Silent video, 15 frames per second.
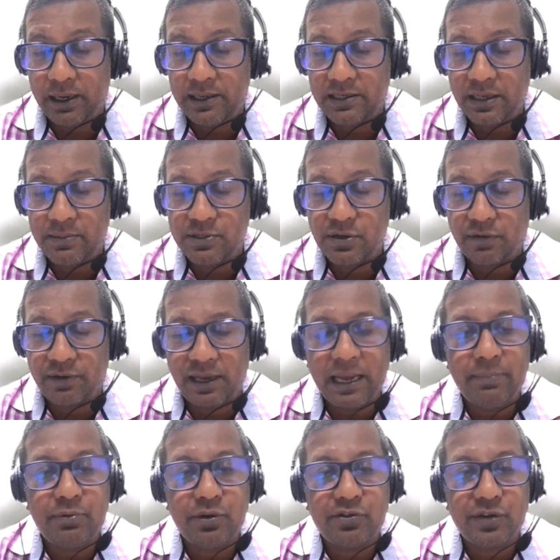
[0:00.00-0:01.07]
in terms of
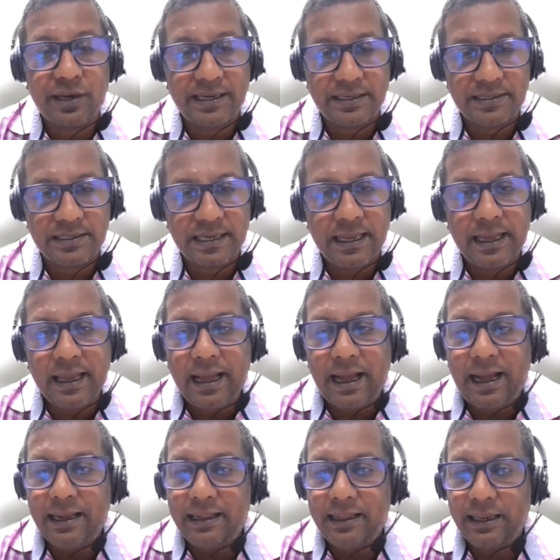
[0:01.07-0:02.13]
library trends,
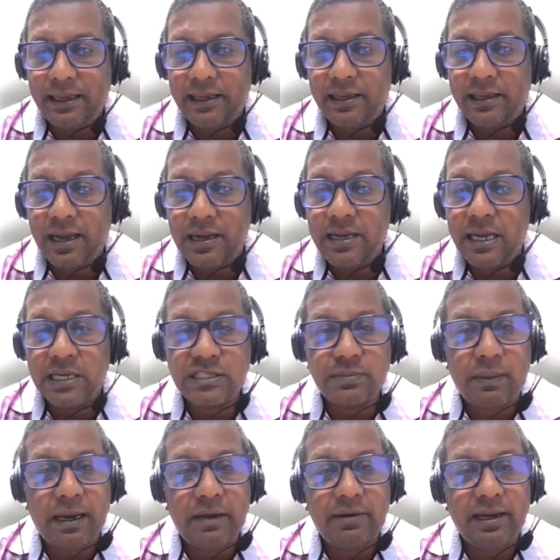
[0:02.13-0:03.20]
I think young
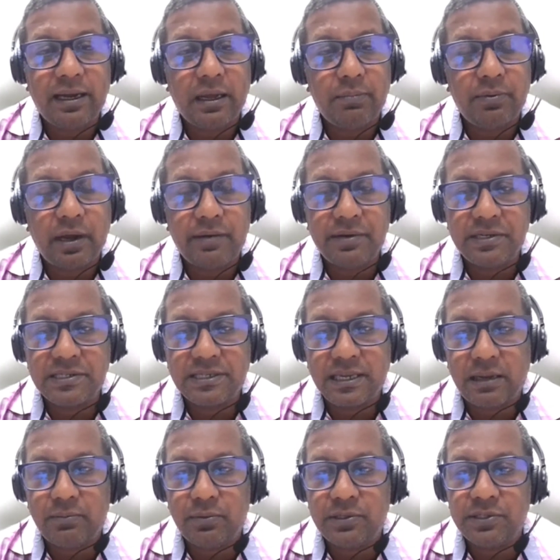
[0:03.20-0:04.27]
aspiring librarians
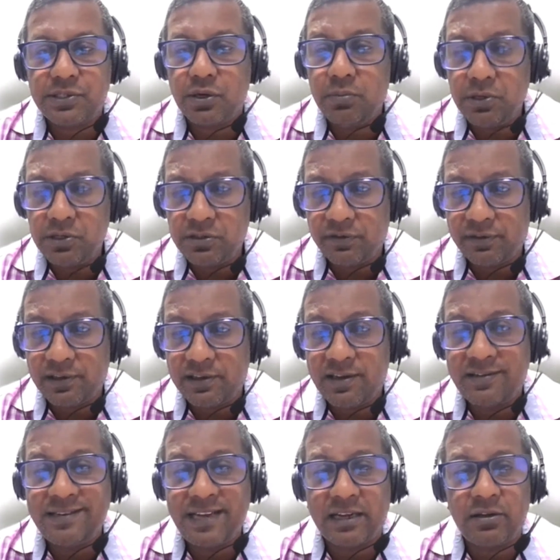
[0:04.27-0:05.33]
come with so much of
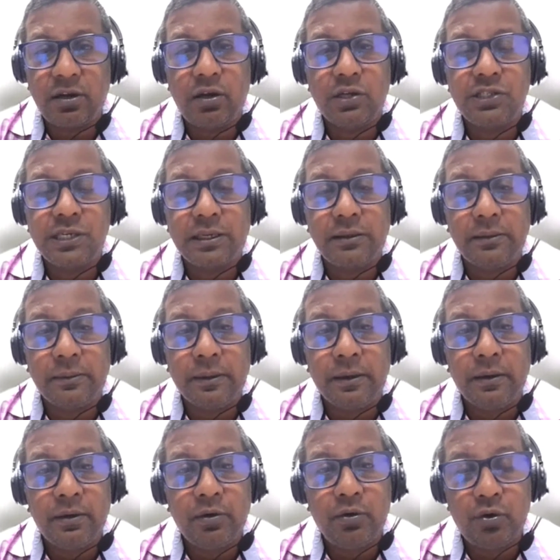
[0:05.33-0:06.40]
technological
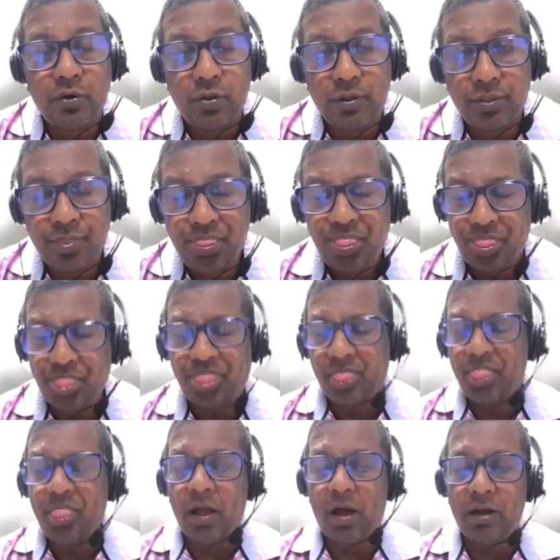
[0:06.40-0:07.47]

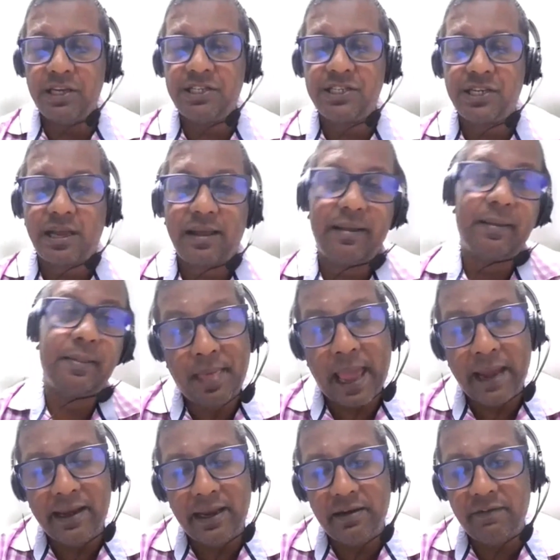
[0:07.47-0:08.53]
knowledge
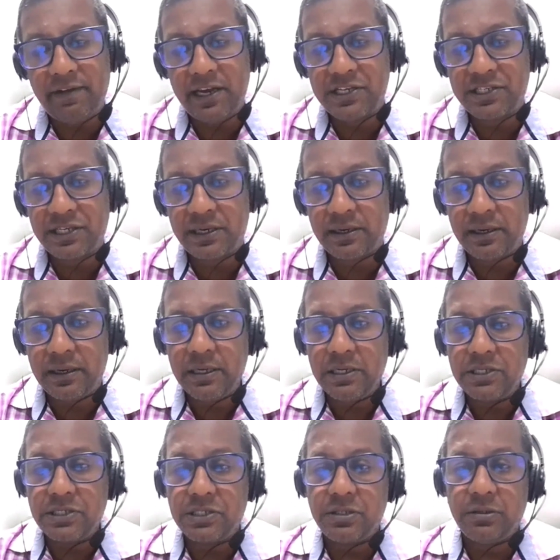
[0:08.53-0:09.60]
and innovation.
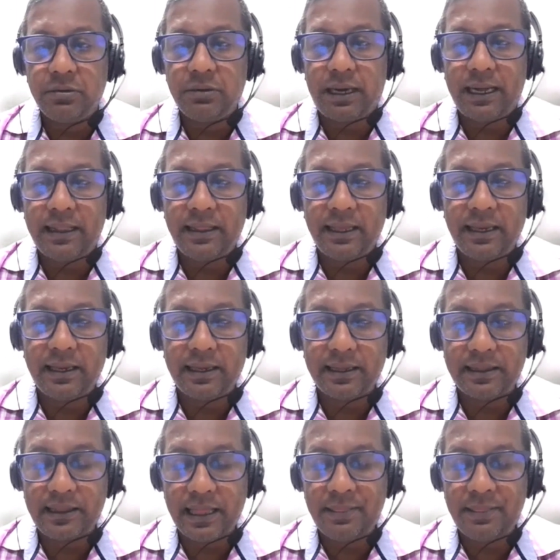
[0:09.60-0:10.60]
So I think